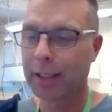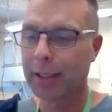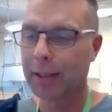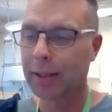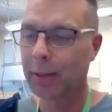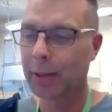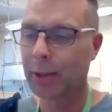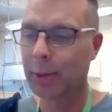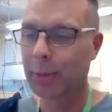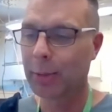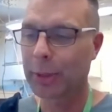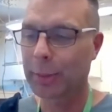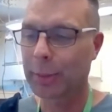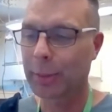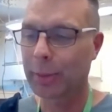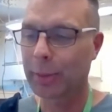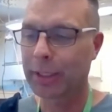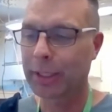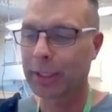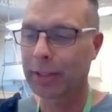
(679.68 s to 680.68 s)

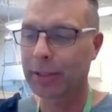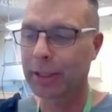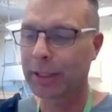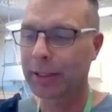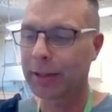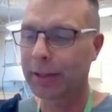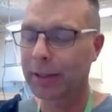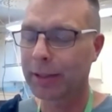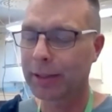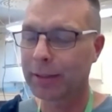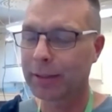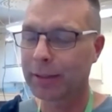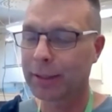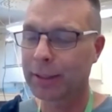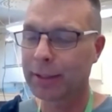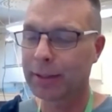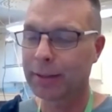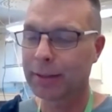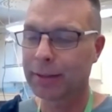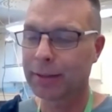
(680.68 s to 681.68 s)
probably
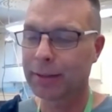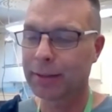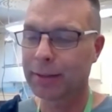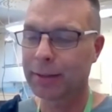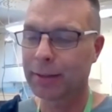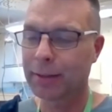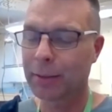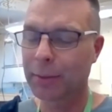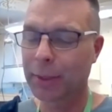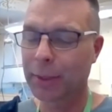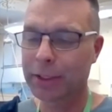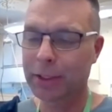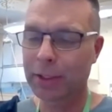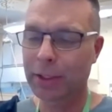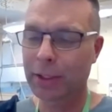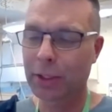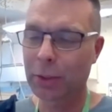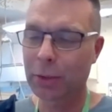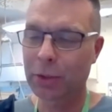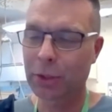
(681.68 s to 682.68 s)
the
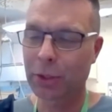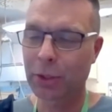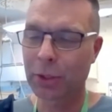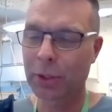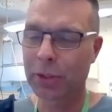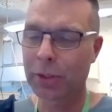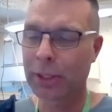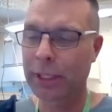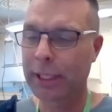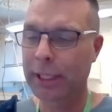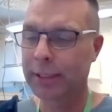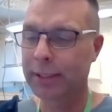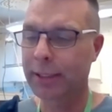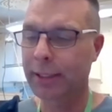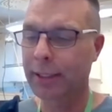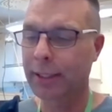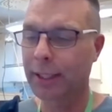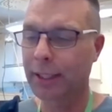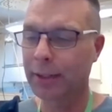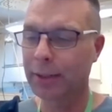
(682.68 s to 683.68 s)
question goes on
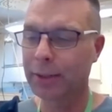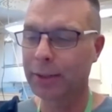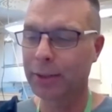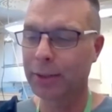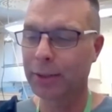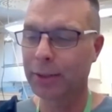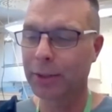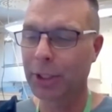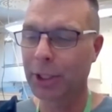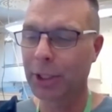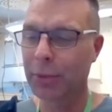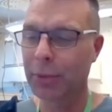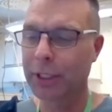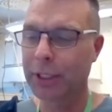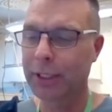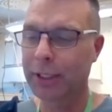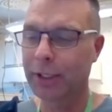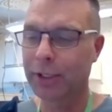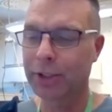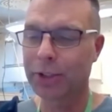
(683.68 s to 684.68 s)
asking, how do you know
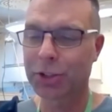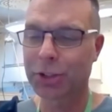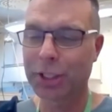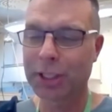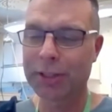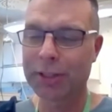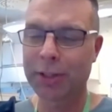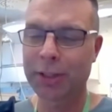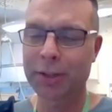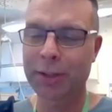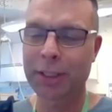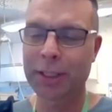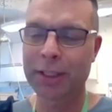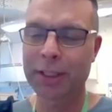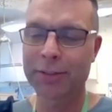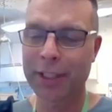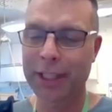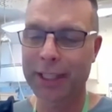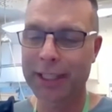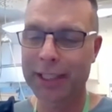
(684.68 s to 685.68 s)
that your children
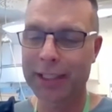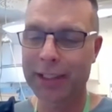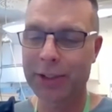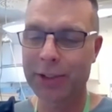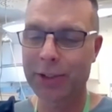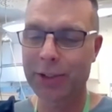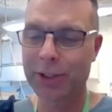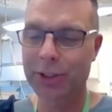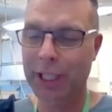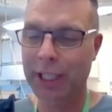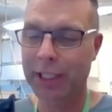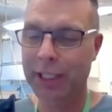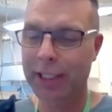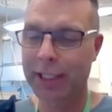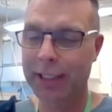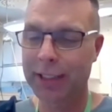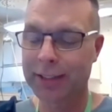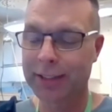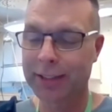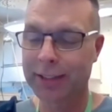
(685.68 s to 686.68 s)
are ready to
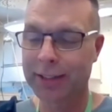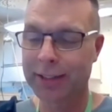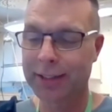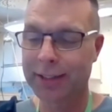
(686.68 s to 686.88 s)
study?